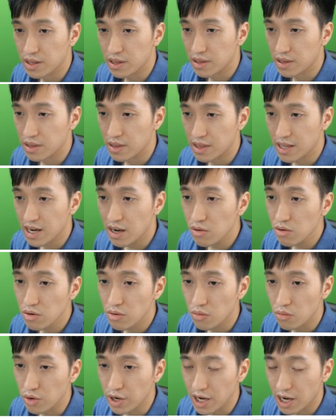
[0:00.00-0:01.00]
But
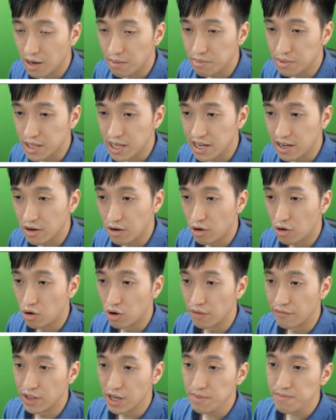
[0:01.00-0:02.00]
now we update
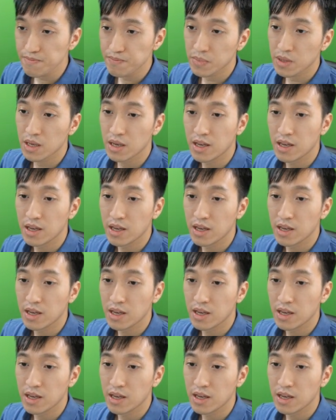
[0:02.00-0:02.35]
all of them.